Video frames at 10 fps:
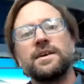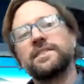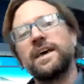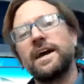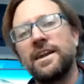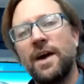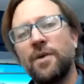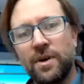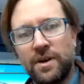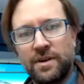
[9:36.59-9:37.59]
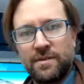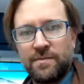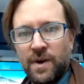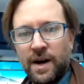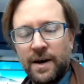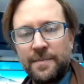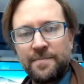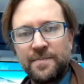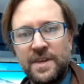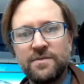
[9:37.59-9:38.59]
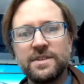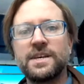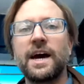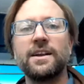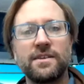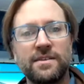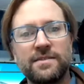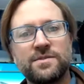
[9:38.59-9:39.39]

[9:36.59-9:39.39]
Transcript: get that network even tighter.